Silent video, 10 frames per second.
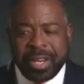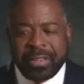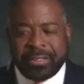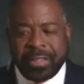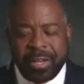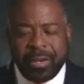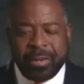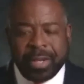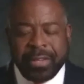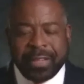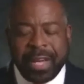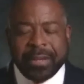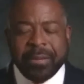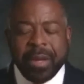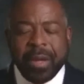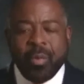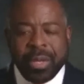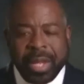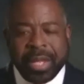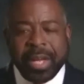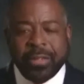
And I said, no. He said, when they get